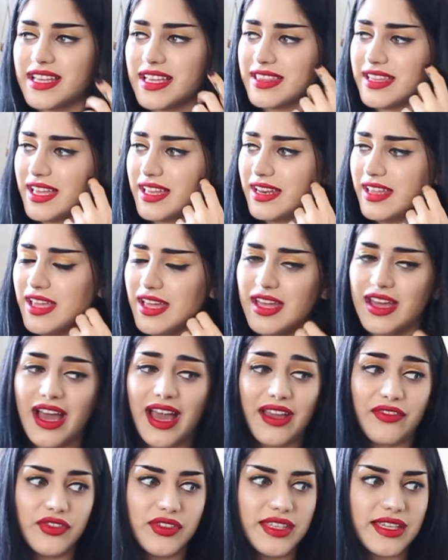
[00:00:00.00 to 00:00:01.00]
And then
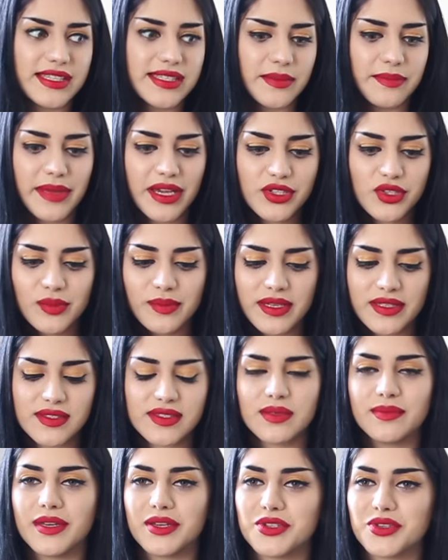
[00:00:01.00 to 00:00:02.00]
I have to take some
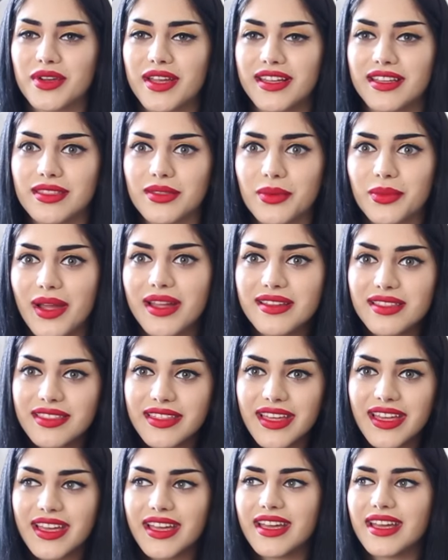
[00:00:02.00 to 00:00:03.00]
measurements to make sure I get the right
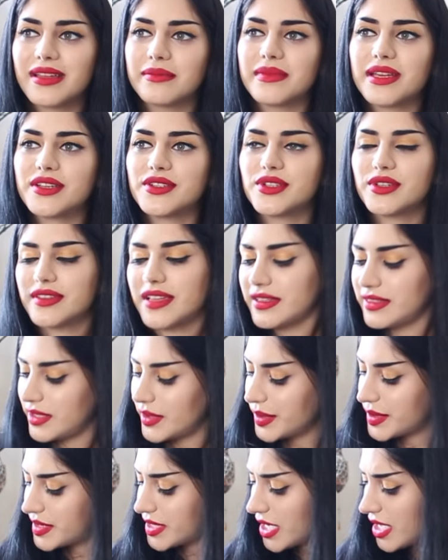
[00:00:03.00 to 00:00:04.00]
thing and make sure that
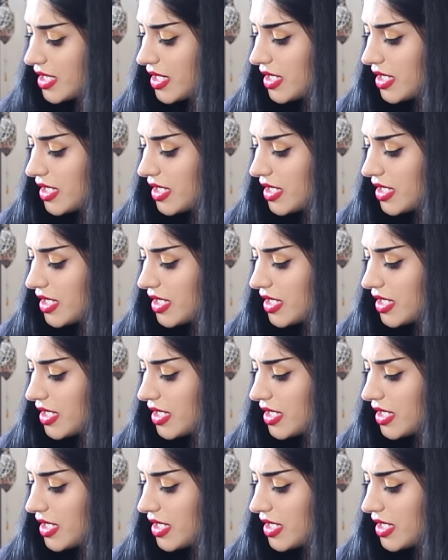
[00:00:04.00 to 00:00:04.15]
there's